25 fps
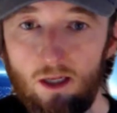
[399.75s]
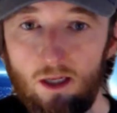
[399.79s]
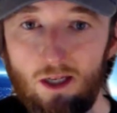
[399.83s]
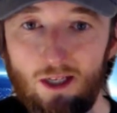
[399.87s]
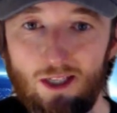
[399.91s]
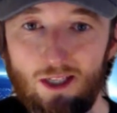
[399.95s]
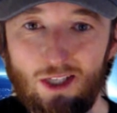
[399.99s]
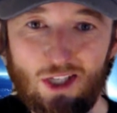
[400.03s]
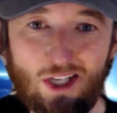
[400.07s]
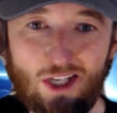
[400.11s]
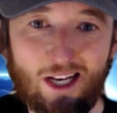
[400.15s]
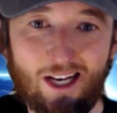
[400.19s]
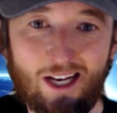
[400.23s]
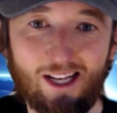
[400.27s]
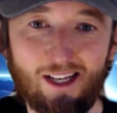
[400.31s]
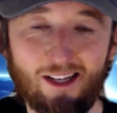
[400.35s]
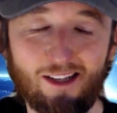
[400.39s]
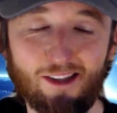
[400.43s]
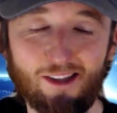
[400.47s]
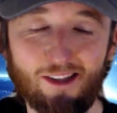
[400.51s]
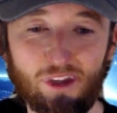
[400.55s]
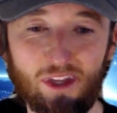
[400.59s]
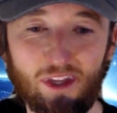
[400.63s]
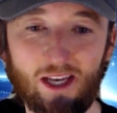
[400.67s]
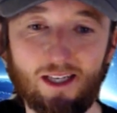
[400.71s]
Just little
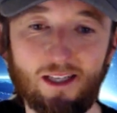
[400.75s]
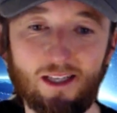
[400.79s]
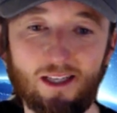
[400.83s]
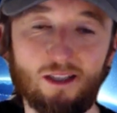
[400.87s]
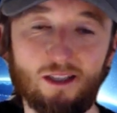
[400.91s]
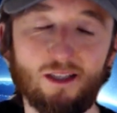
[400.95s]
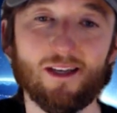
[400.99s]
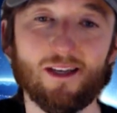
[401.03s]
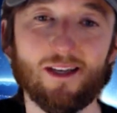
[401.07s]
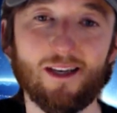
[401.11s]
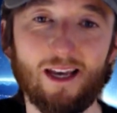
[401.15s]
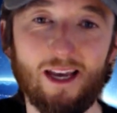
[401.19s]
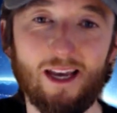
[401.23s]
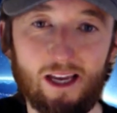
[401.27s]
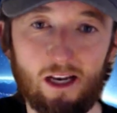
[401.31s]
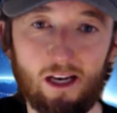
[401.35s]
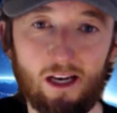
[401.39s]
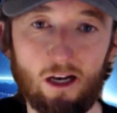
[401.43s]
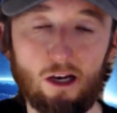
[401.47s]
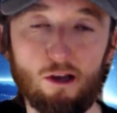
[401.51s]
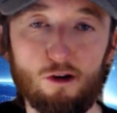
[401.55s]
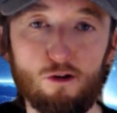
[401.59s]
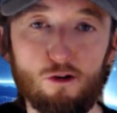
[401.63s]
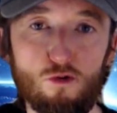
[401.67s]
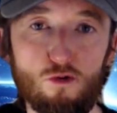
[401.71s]
things in
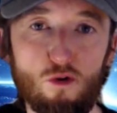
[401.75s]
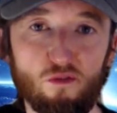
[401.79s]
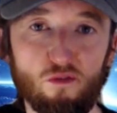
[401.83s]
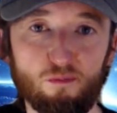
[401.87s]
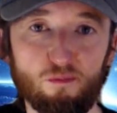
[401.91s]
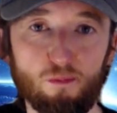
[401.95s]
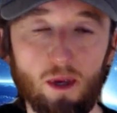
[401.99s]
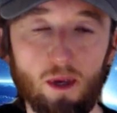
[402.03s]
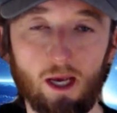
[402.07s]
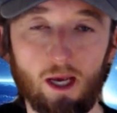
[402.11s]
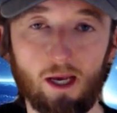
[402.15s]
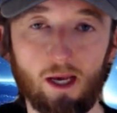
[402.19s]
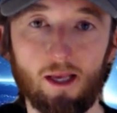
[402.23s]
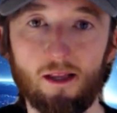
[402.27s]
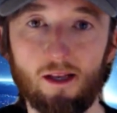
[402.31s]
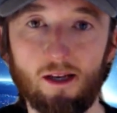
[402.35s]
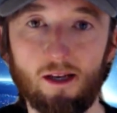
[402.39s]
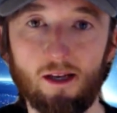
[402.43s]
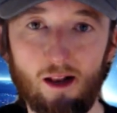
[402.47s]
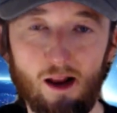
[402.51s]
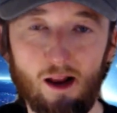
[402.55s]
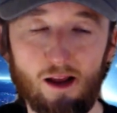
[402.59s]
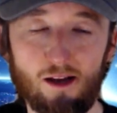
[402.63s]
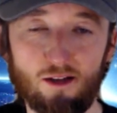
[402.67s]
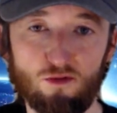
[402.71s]
lieu of being in the
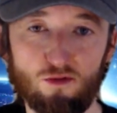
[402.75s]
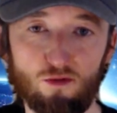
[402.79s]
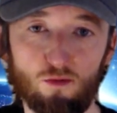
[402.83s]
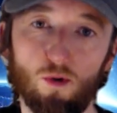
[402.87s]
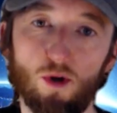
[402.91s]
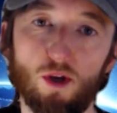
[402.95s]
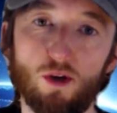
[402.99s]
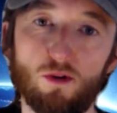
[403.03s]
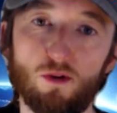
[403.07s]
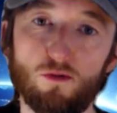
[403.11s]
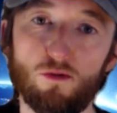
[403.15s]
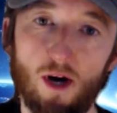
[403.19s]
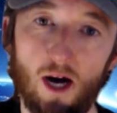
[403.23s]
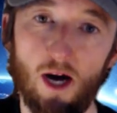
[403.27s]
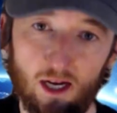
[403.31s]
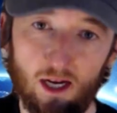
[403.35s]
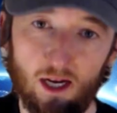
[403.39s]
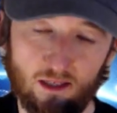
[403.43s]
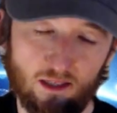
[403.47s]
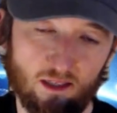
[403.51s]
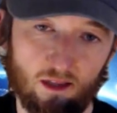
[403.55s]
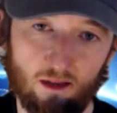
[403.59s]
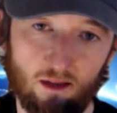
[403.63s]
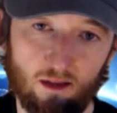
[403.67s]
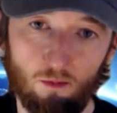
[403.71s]
classroom where you'd
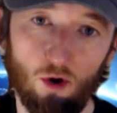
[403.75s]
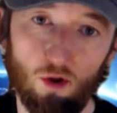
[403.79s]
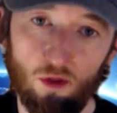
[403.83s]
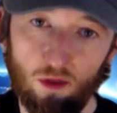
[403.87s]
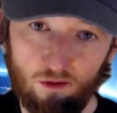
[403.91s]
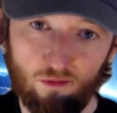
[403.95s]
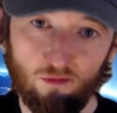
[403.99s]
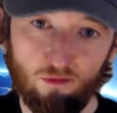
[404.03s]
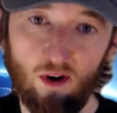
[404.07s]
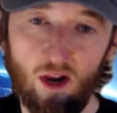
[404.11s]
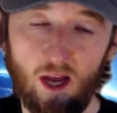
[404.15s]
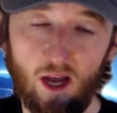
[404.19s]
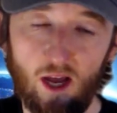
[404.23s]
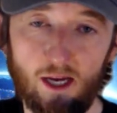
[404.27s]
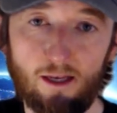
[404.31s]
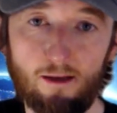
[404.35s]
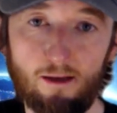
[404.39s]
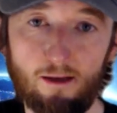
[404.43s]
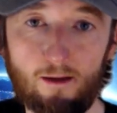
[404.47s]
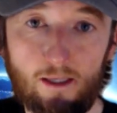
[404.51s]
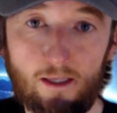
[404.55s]
ask them on the fly.